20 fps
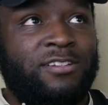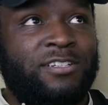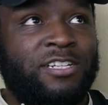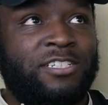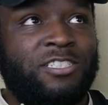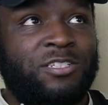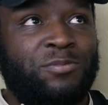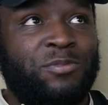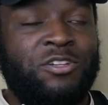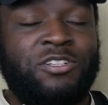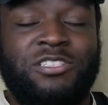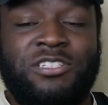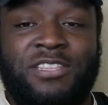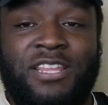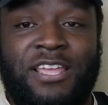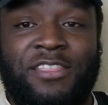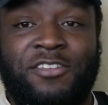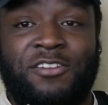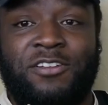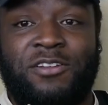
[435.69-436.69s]
distribution
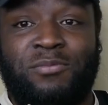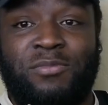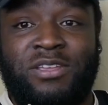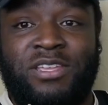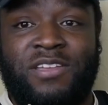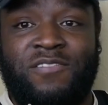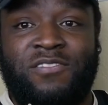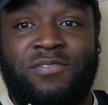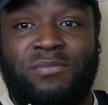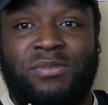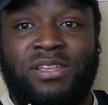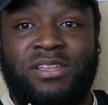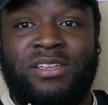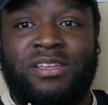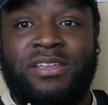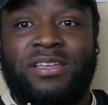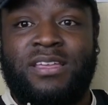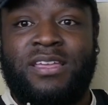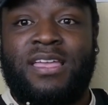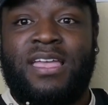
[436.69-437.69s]
that they're going to be giving me,
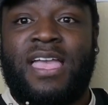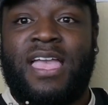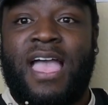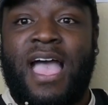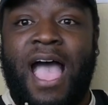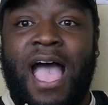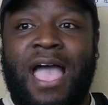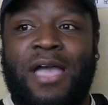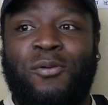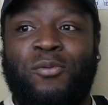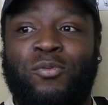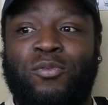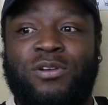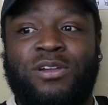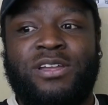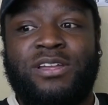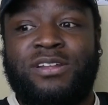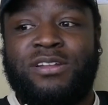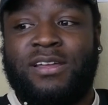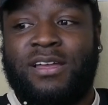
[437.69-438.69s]
I
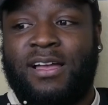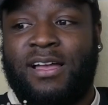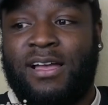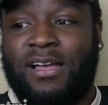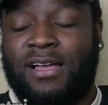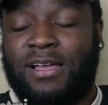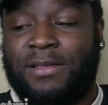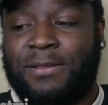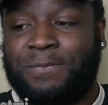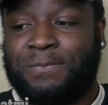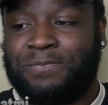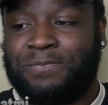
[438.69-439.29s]
would uh,